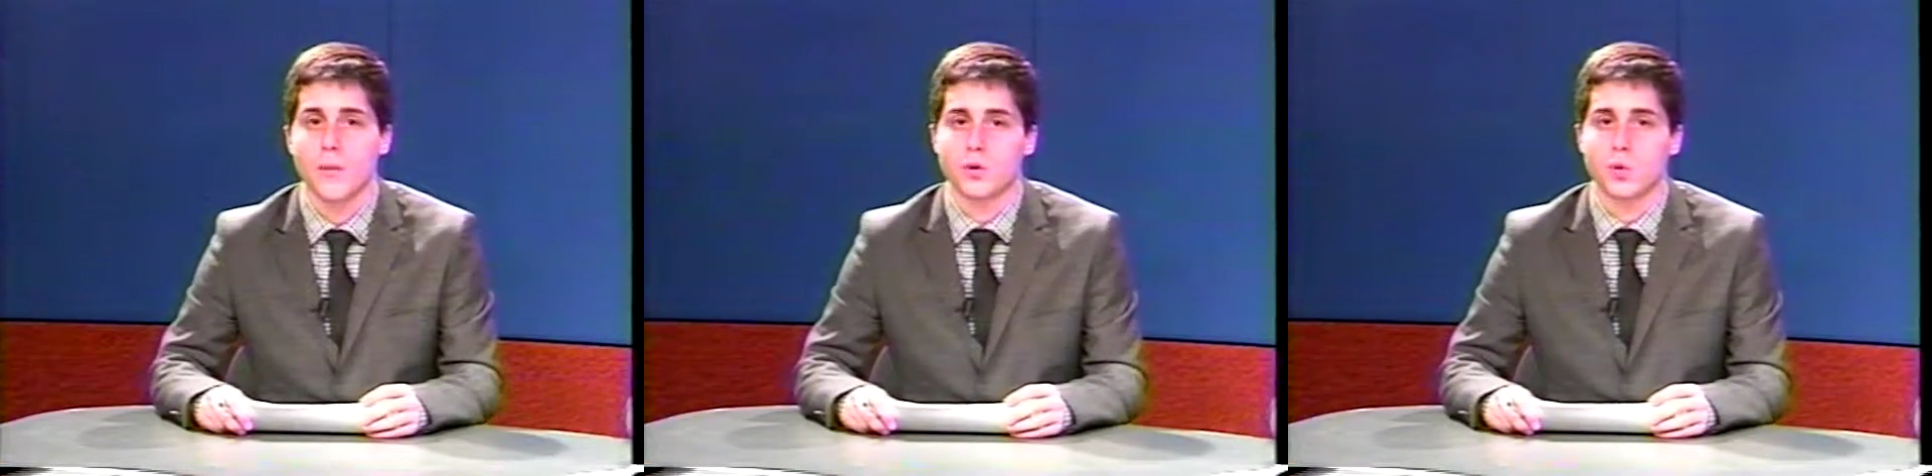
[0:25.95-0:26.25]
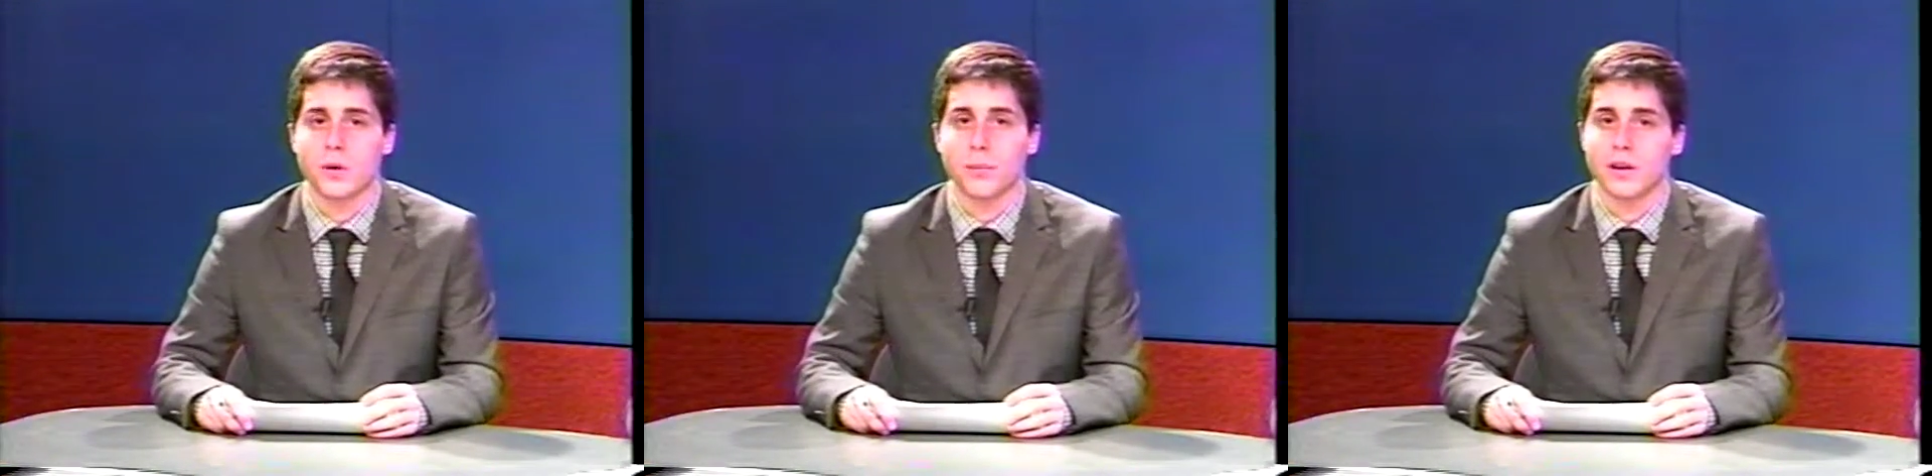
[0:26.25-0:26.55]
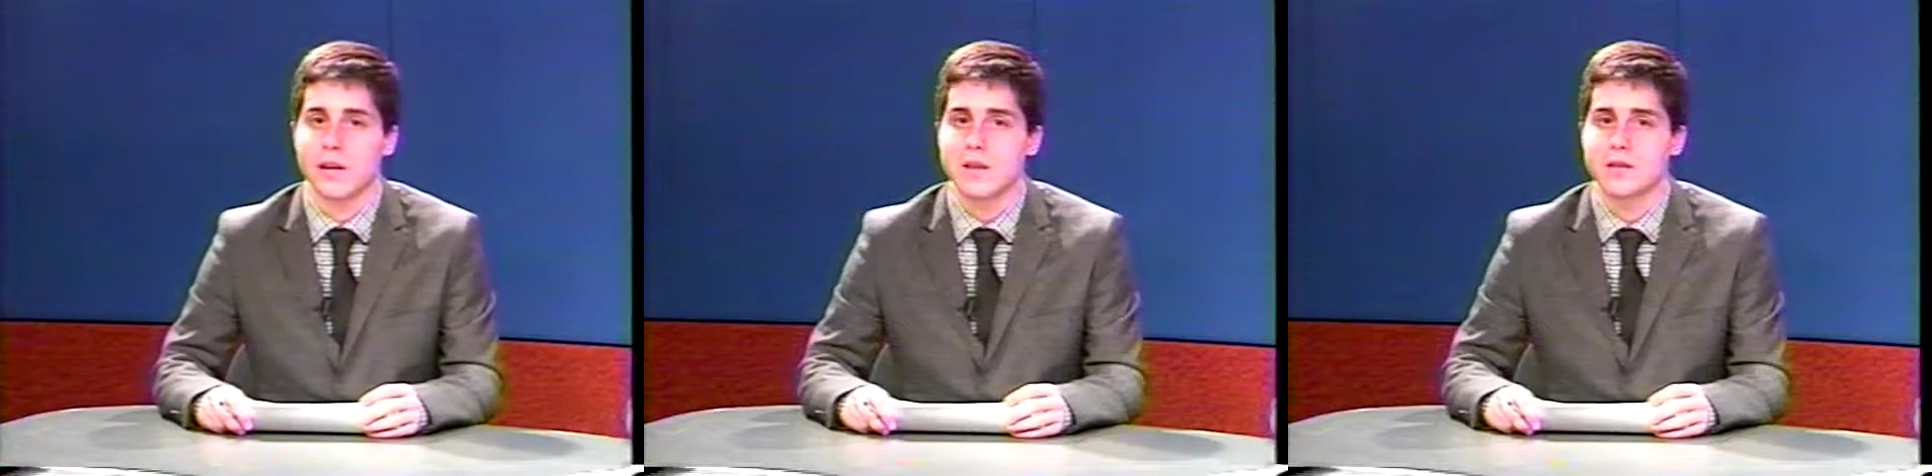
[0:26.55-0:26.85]
between
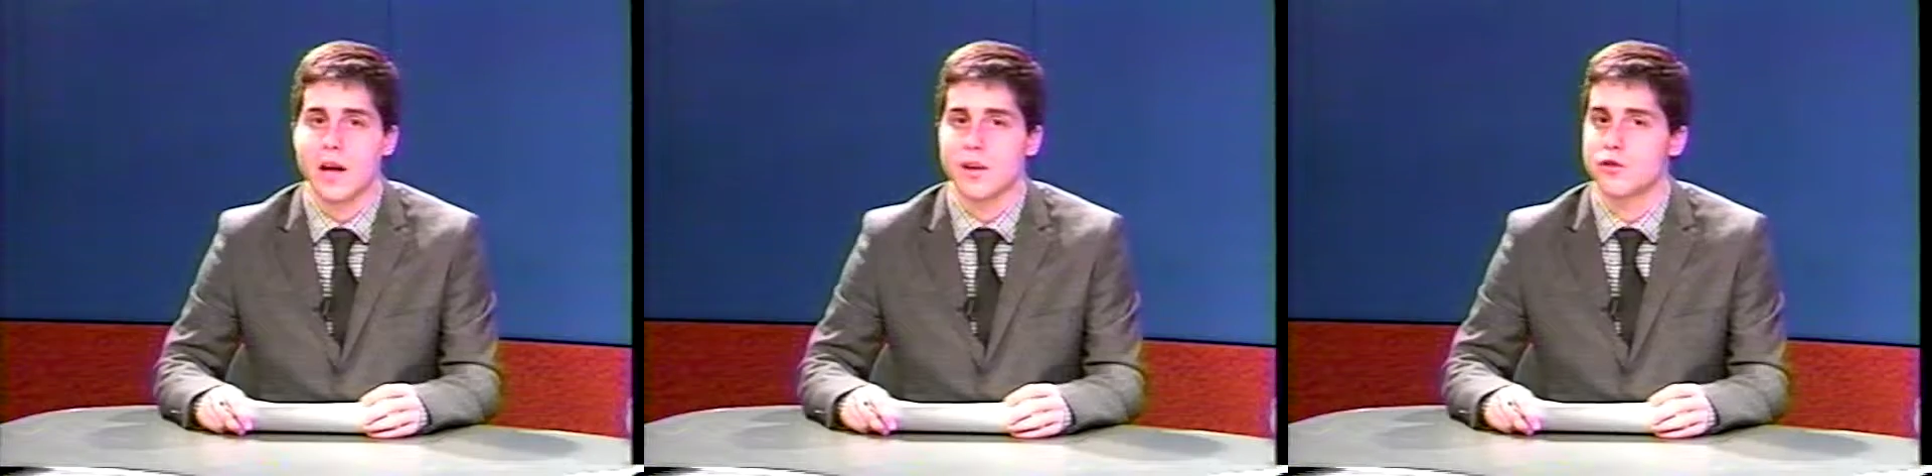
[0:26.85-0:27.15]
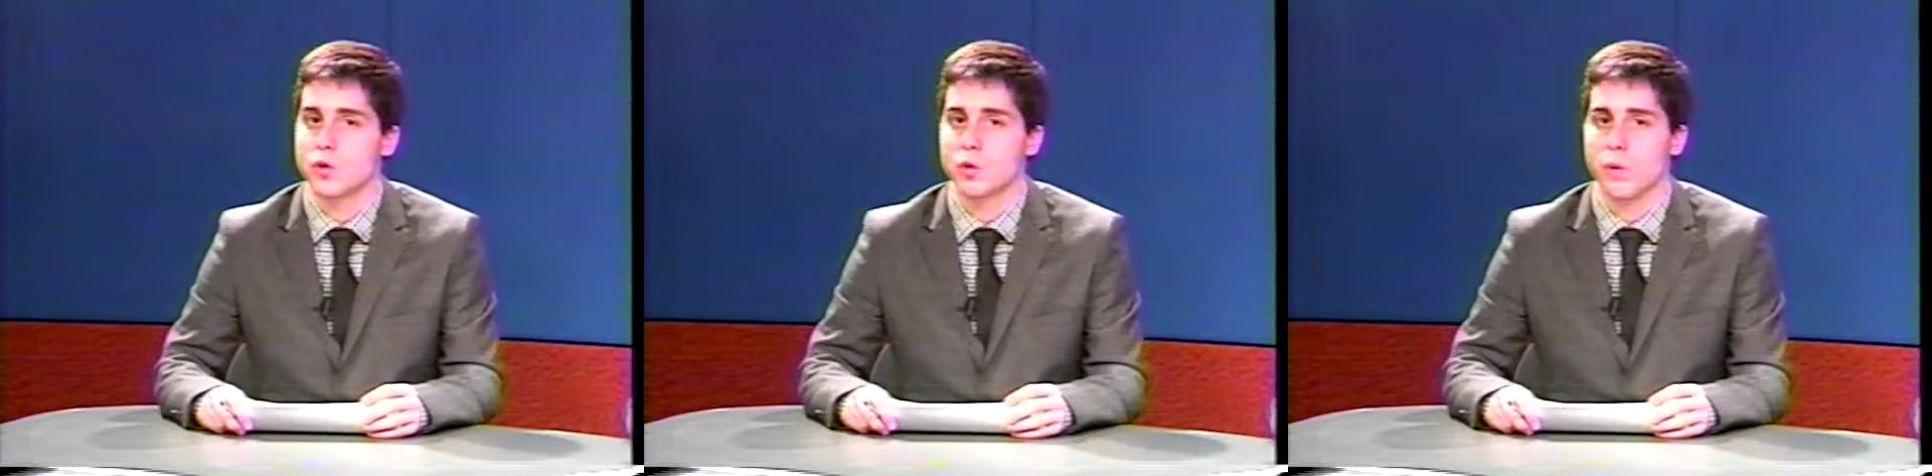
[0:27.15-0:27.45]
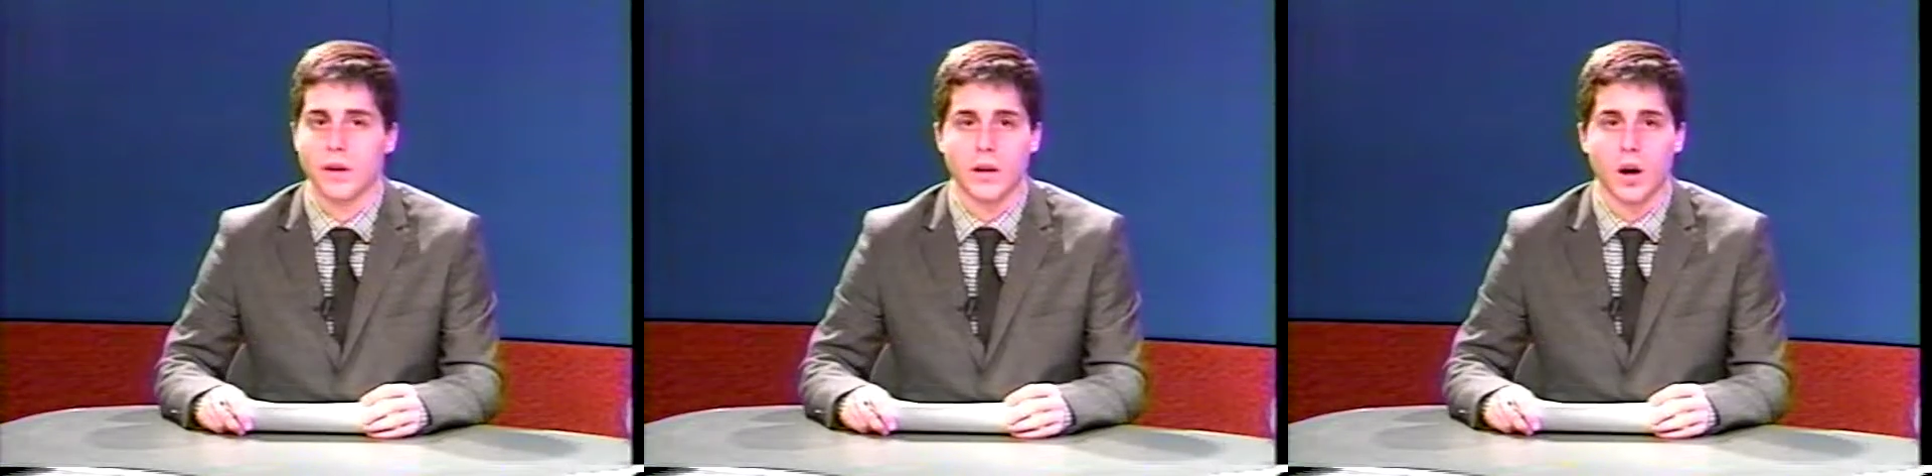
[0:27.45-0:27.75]
police and a student
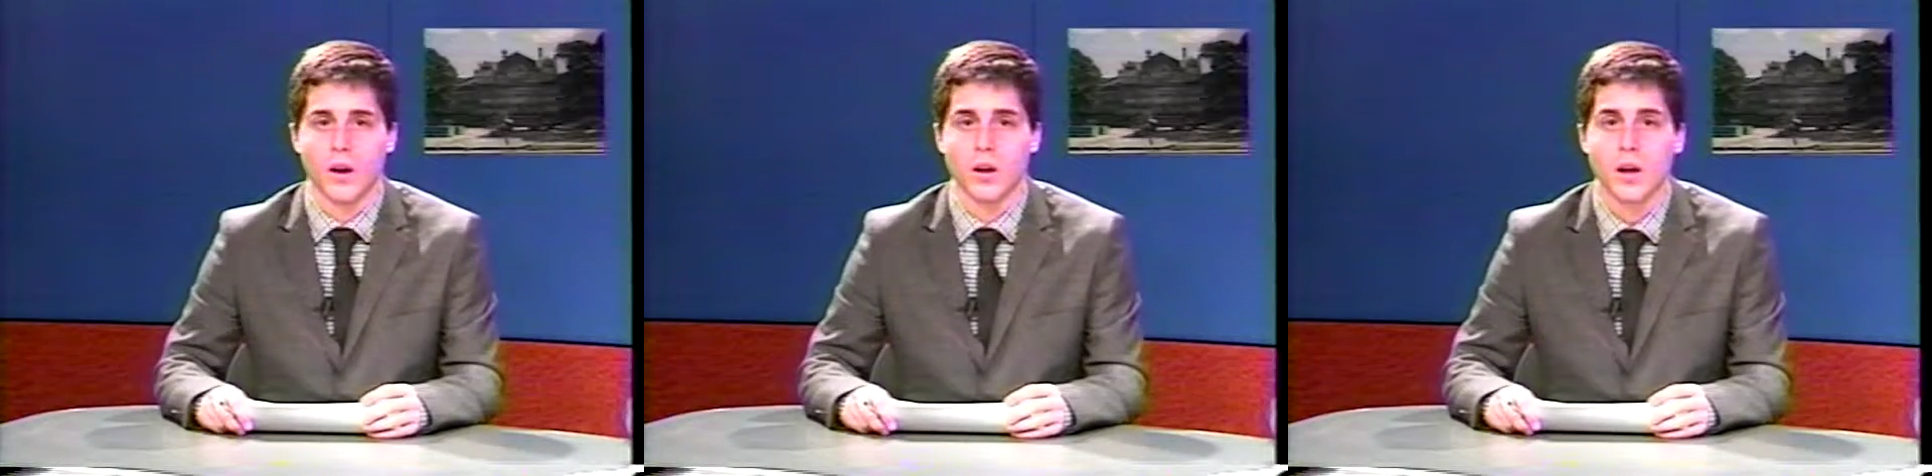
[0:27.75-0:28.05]
with a gun.